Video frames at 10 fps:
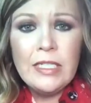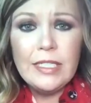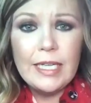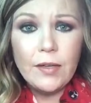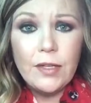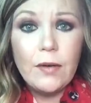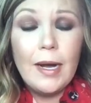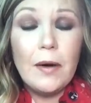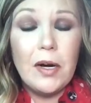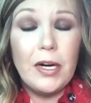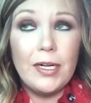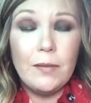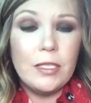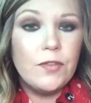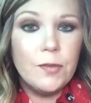Do y'all know how hard it
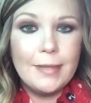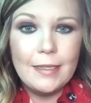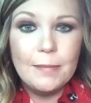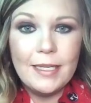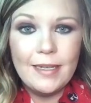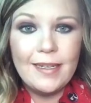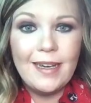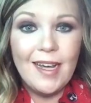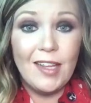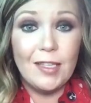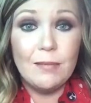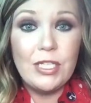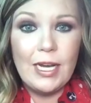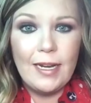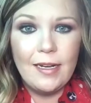was for me to pick a lip
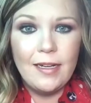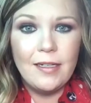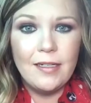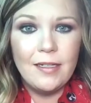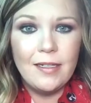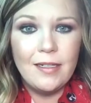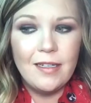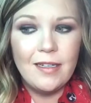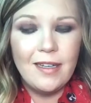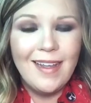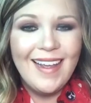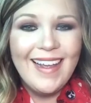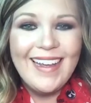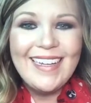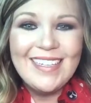shade?
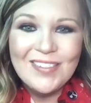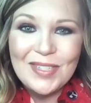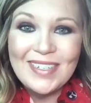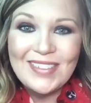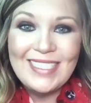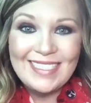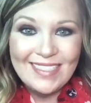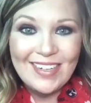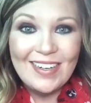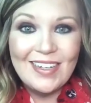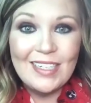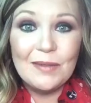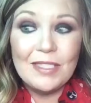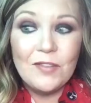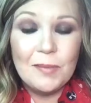You would only know how hard it
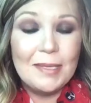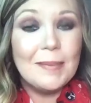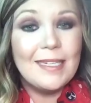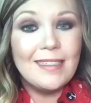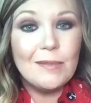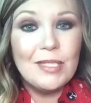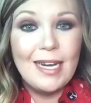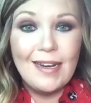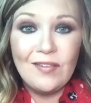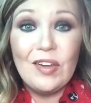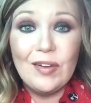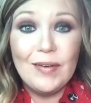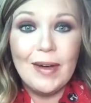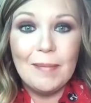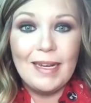was for me to pick a lip shade if you
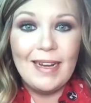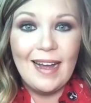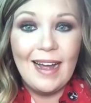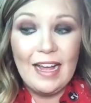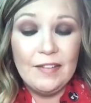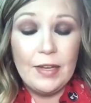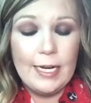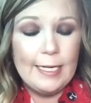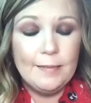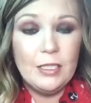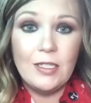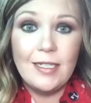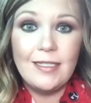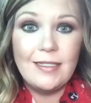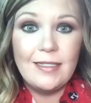knew how many I have, and I'm
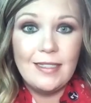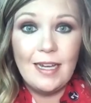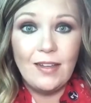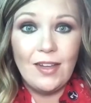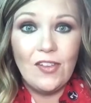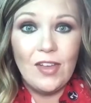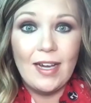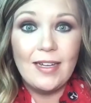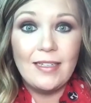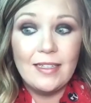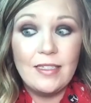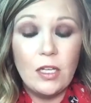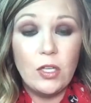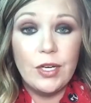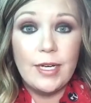not telling you that. It's
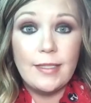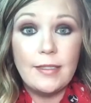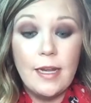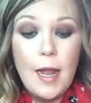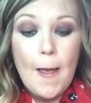a lot.